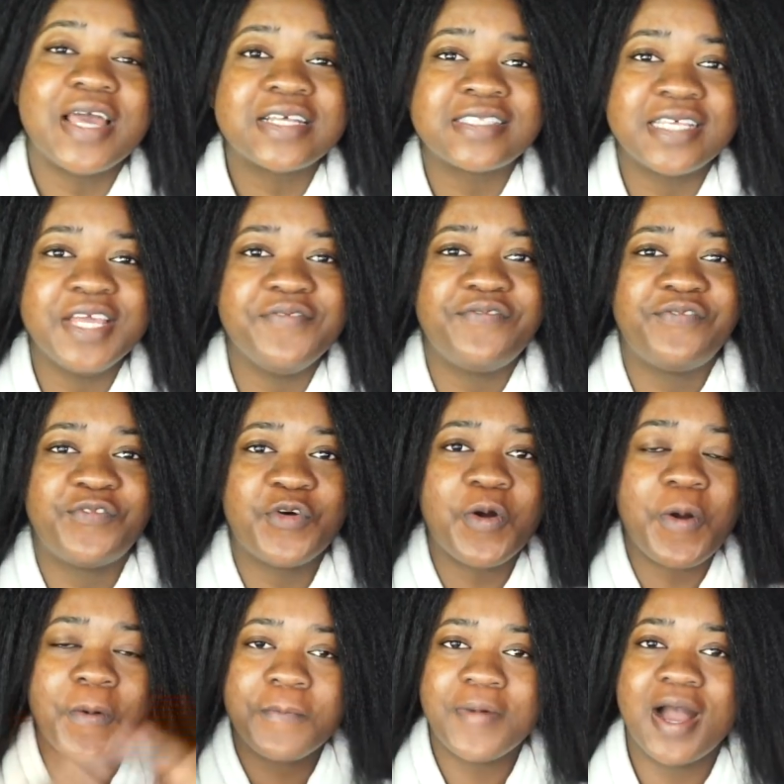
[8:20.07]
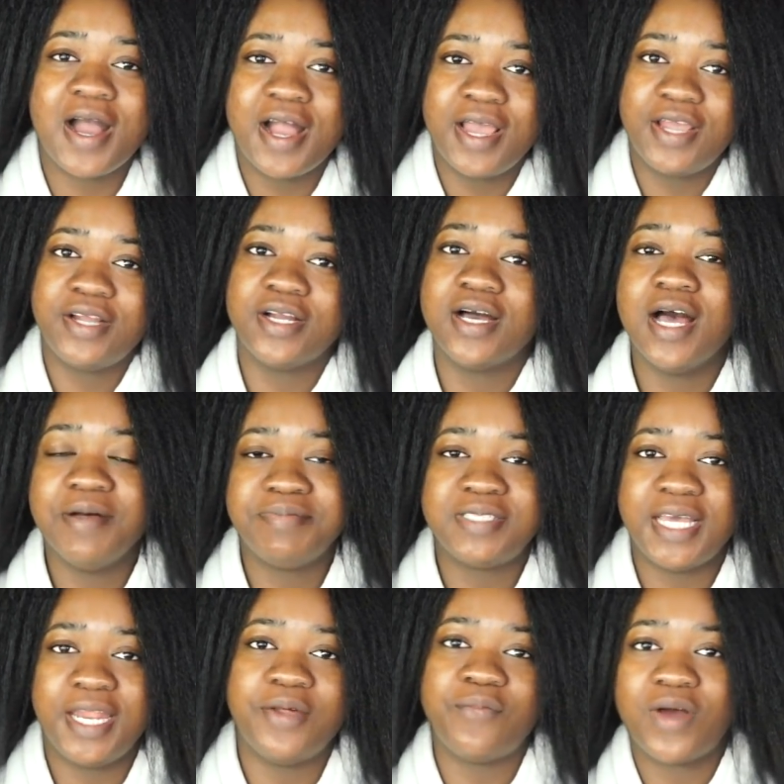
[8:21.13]
that's it for my
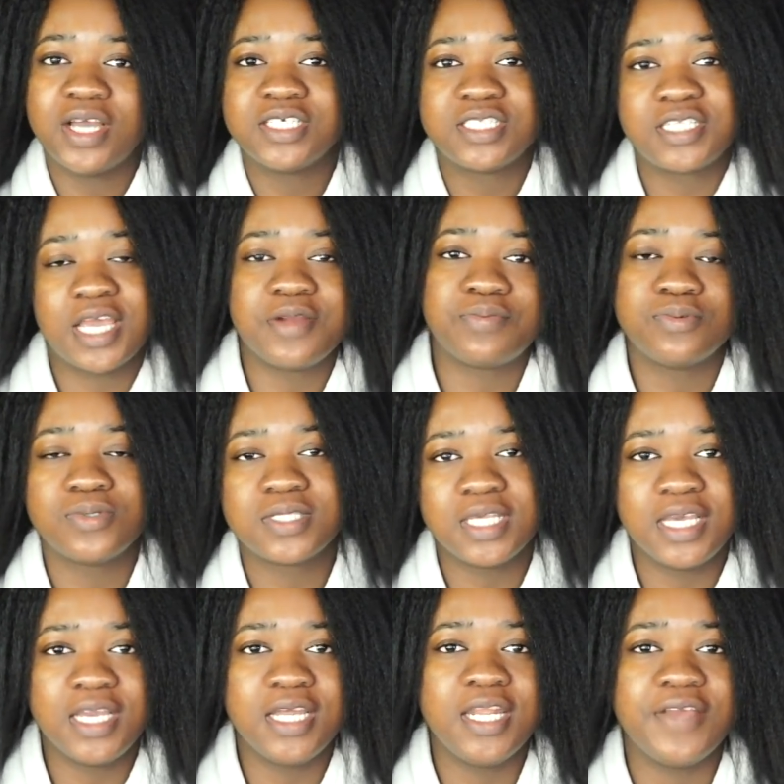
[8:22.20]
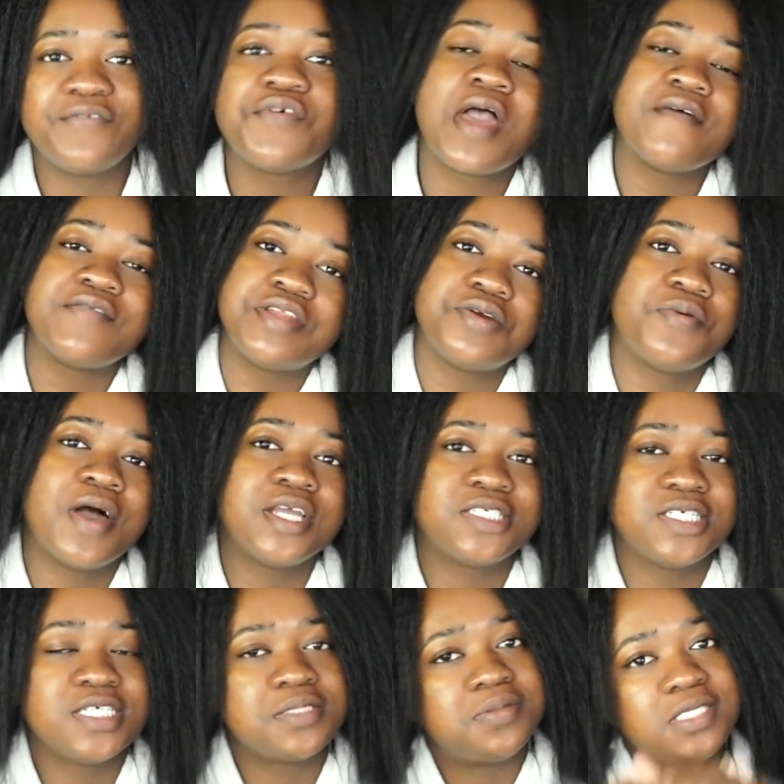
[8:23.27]
updated wash day routine. If you have any
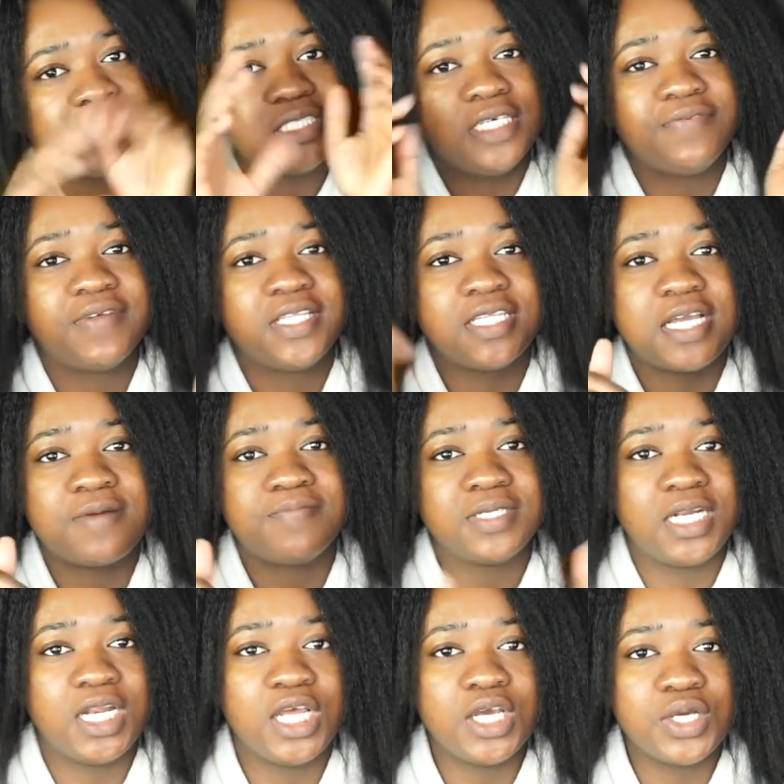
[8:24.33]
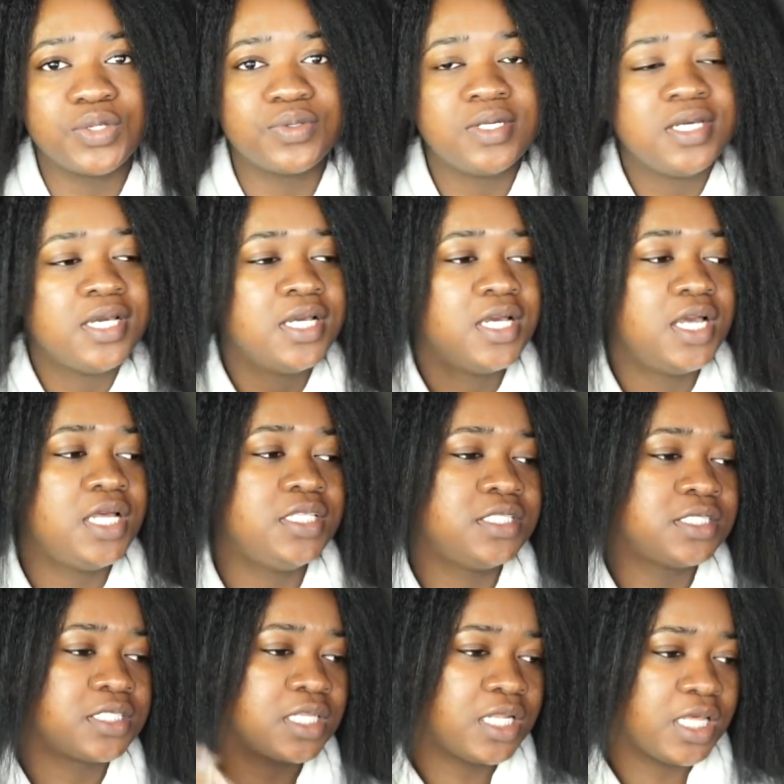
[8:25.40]
questions, please leave it down below in
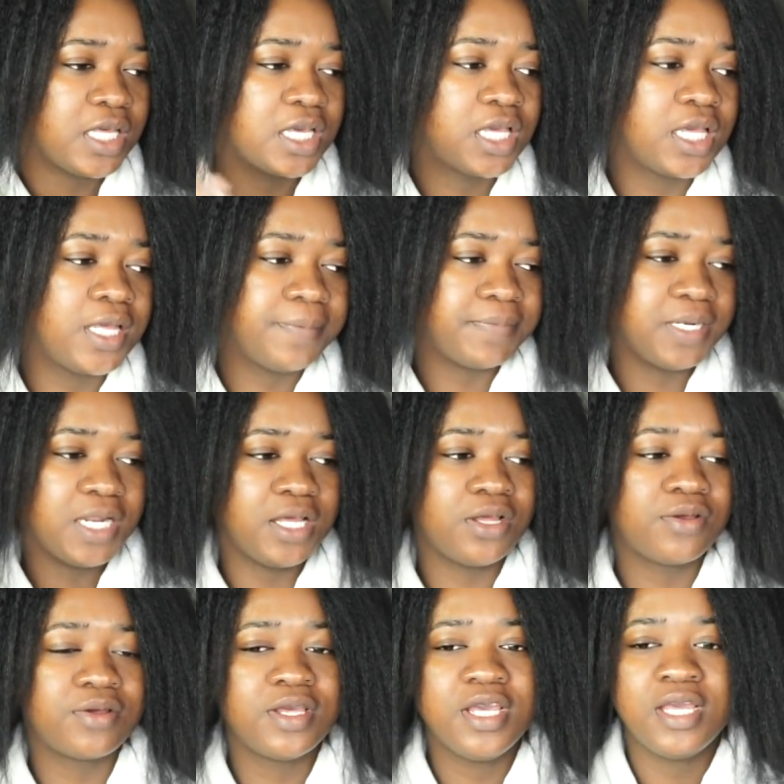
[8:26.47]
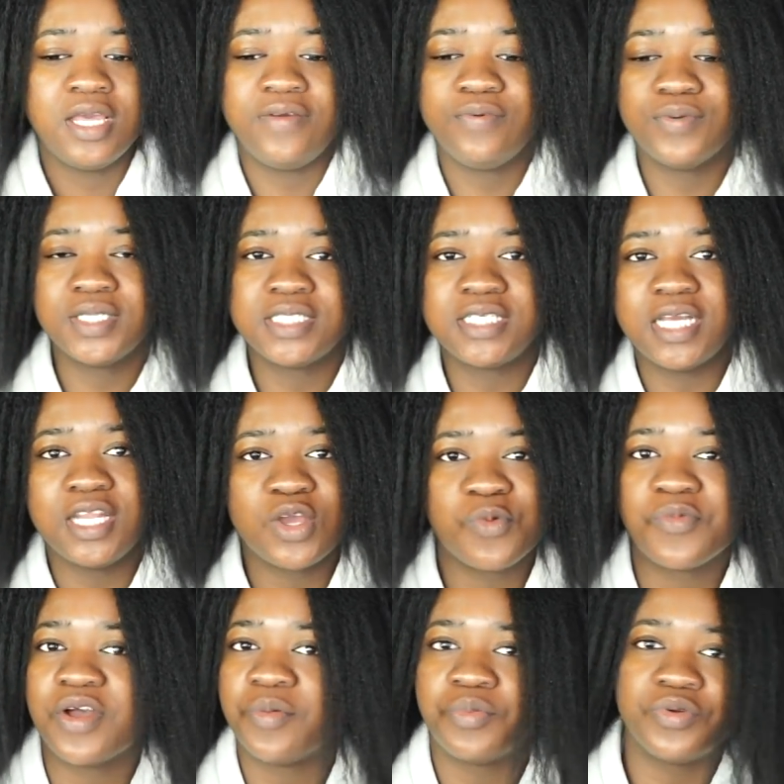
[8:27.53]
the link below. If you want to see any of
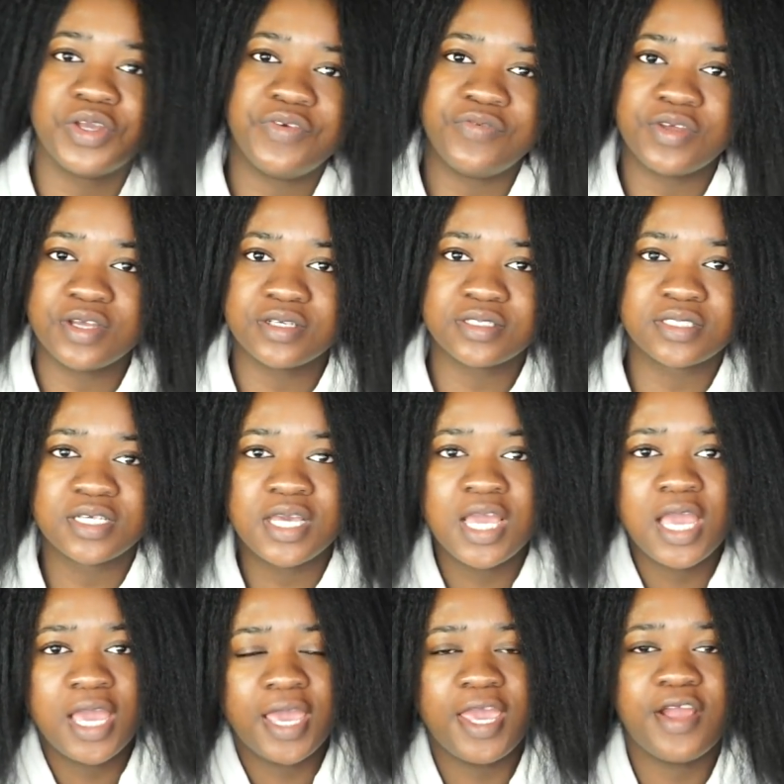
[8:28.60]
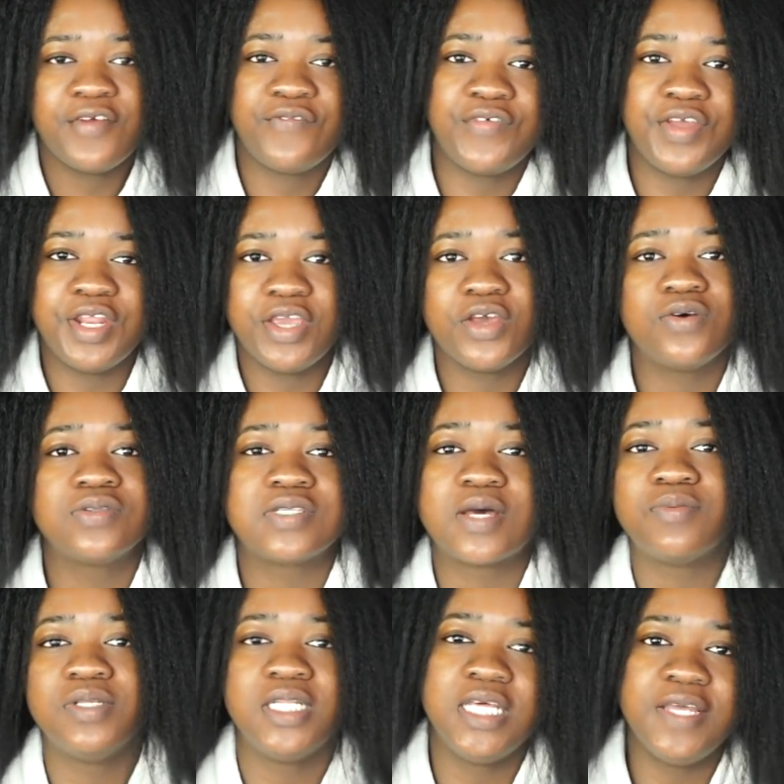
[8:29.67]
my previous hair videos, I
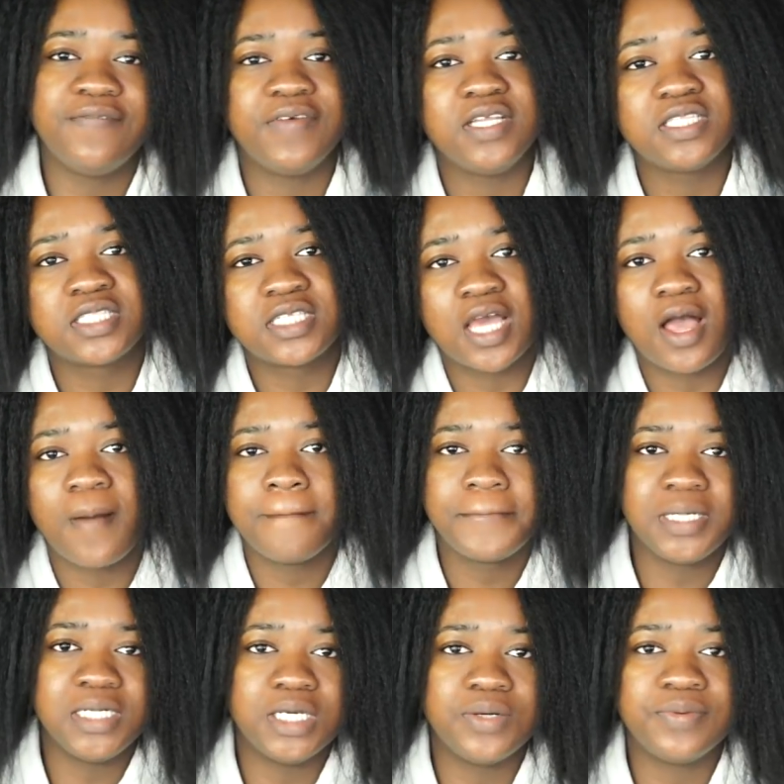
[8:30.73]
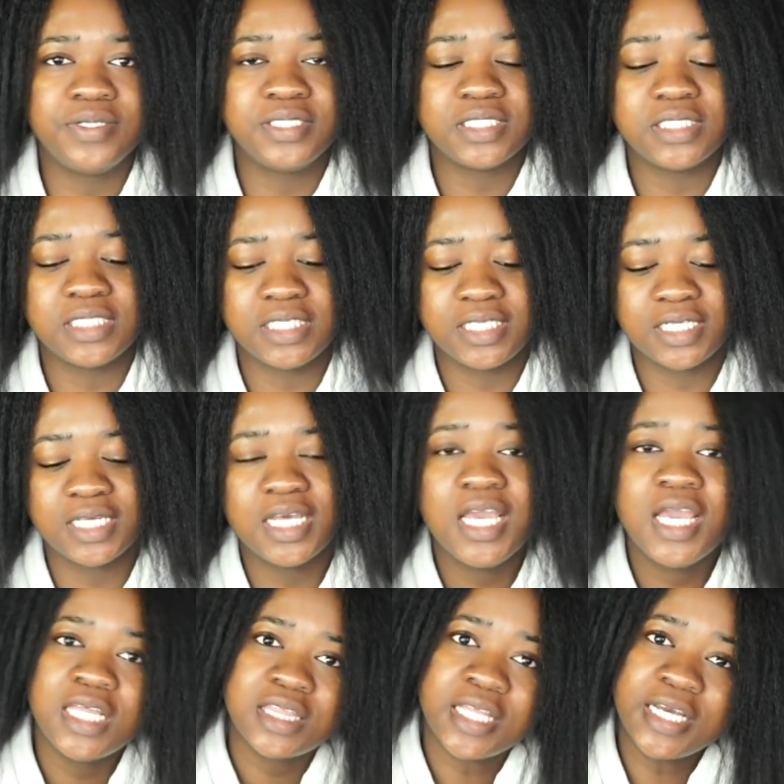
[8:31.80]
will leave it down below in the link.
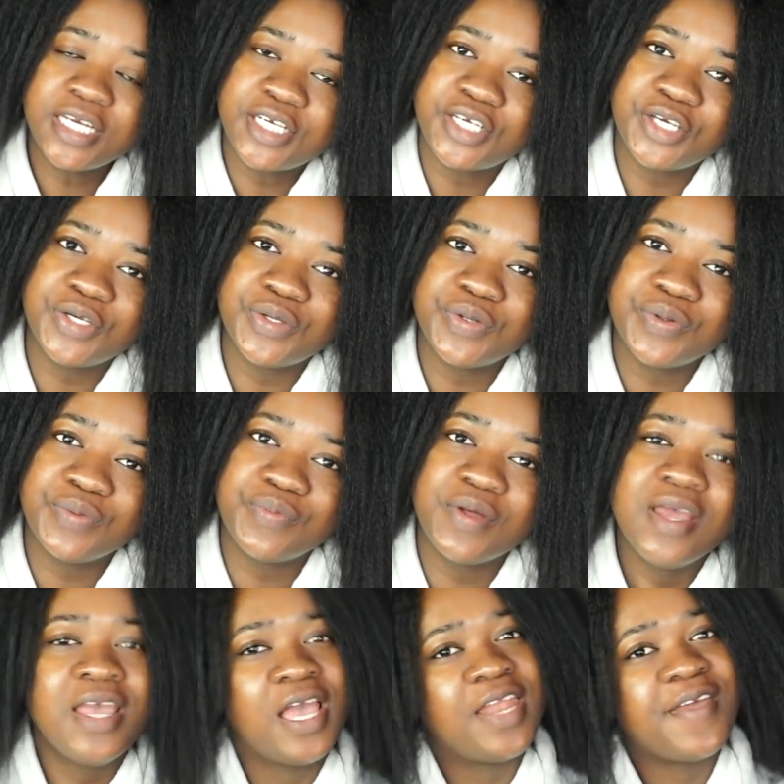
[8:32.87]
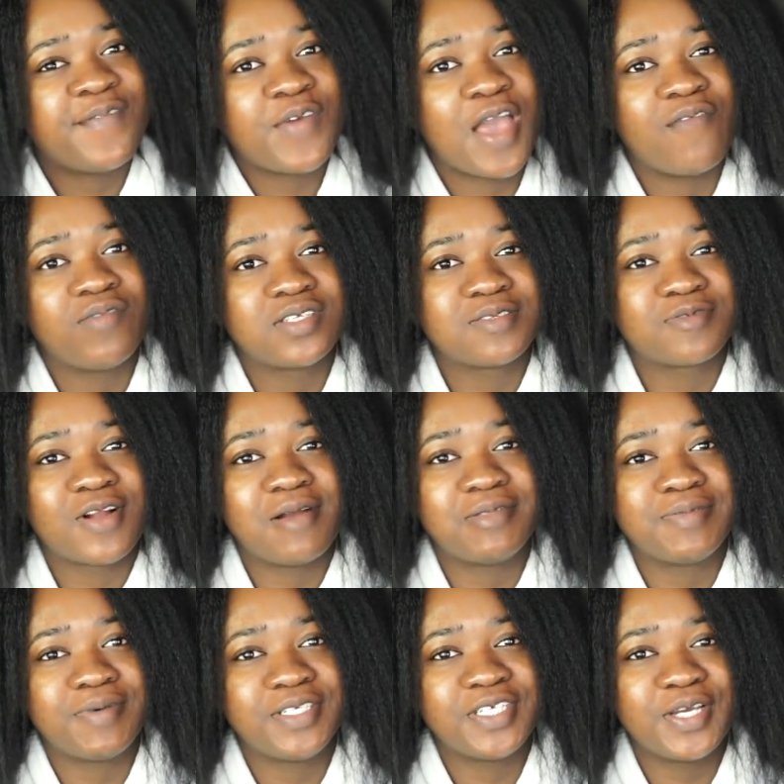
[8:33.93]
Thank you. And if you haven't subscribed
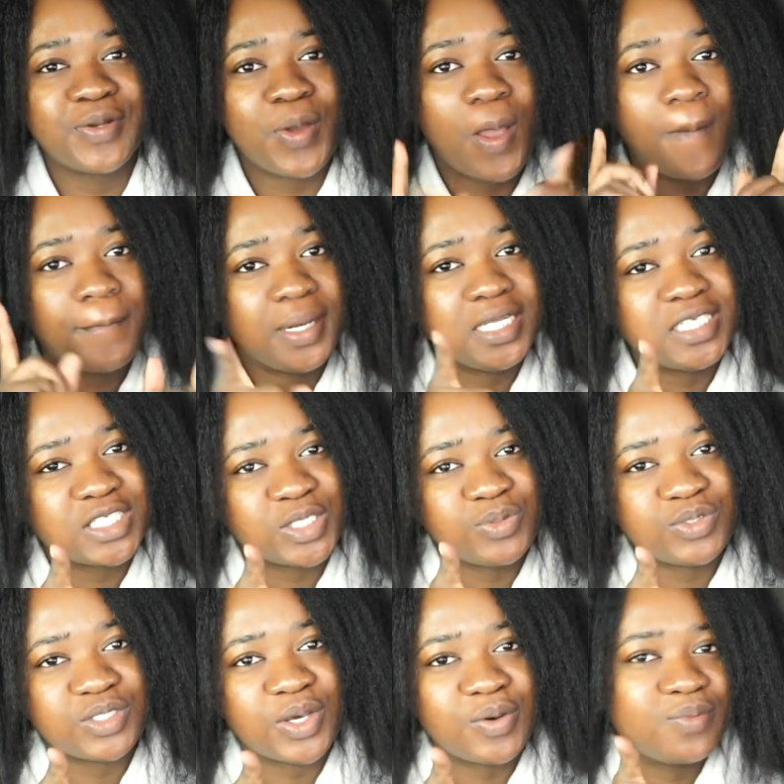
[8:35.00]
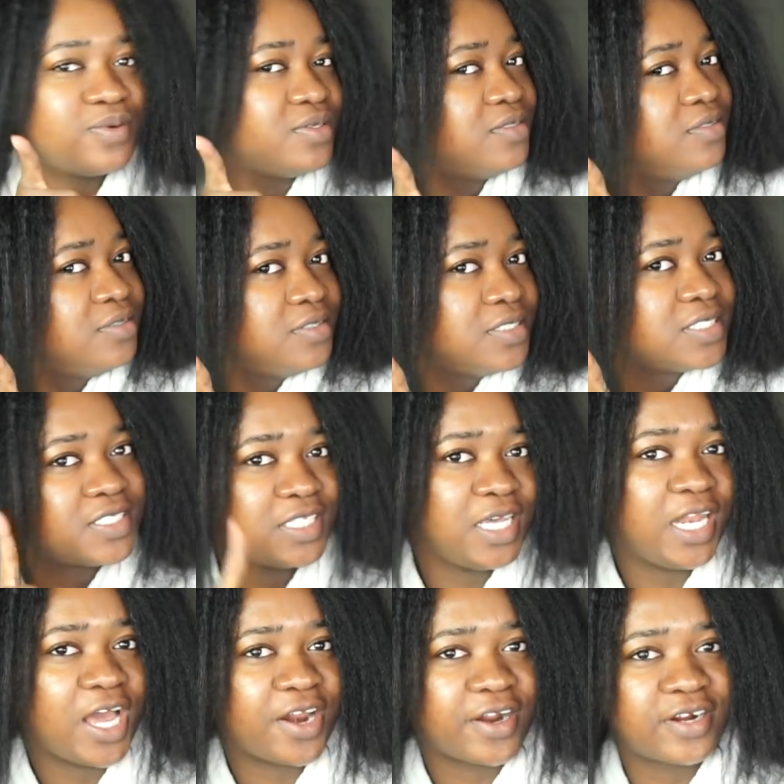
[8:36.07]
to my channel, please do so. See
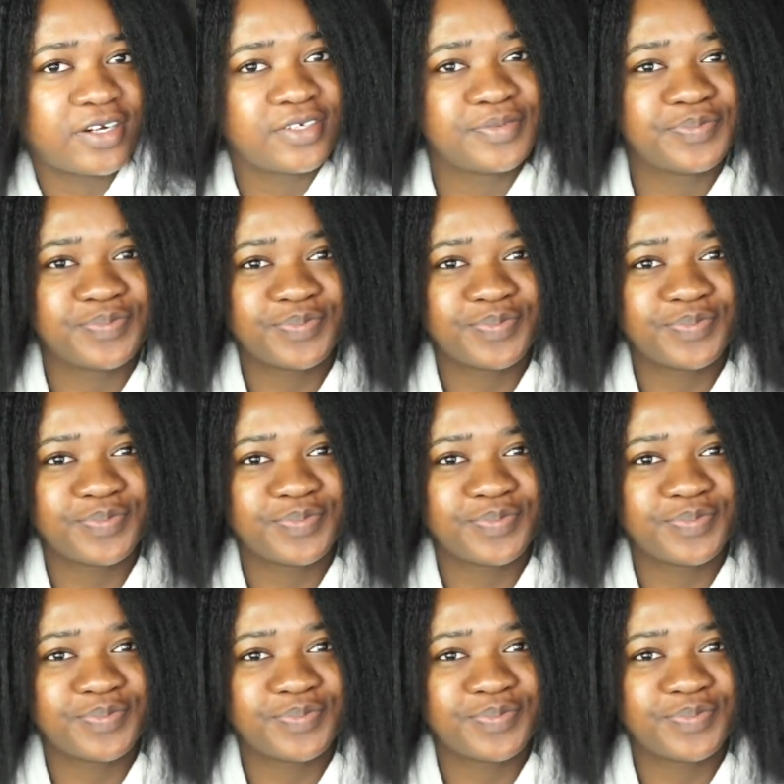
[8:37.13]
you later.